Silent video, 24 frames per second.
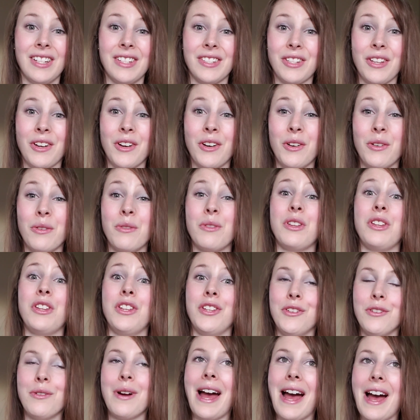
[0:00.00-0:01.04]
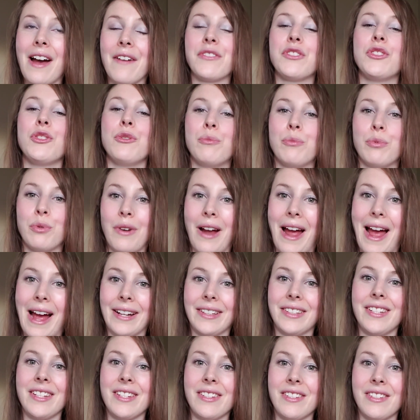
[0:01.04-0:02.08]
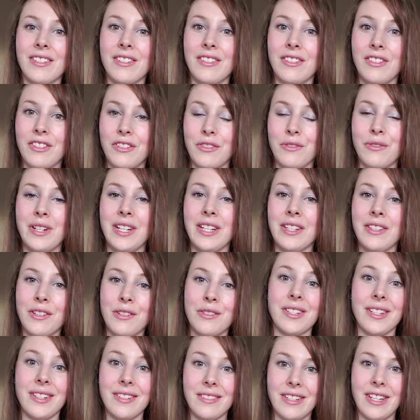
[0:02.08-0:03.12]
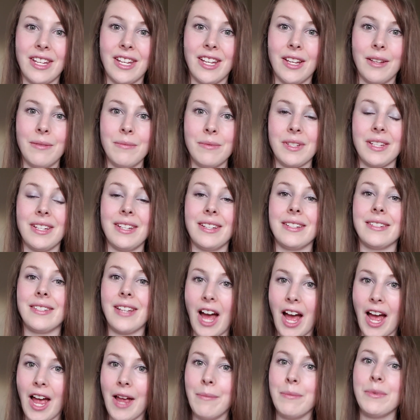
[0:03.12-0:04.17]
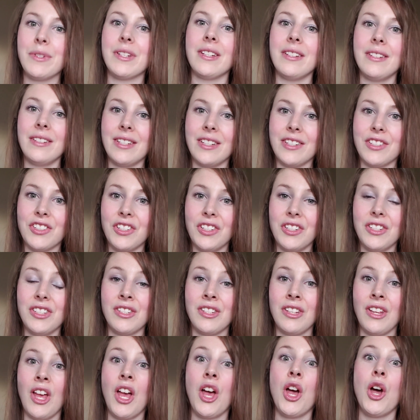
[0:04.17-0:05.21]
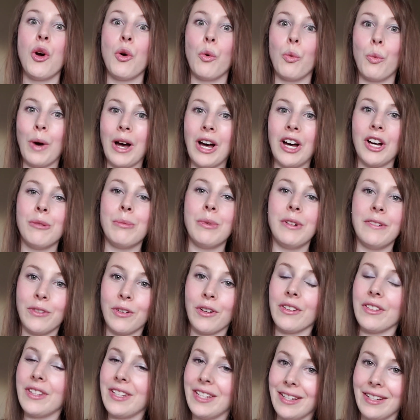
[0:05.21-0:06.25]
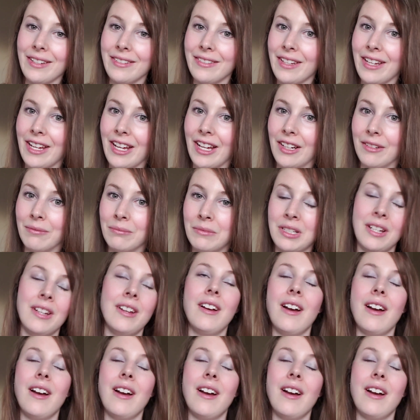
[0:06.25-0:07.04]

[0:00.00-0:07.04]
So you have to practice doing those exams in timed conditions well before the exam.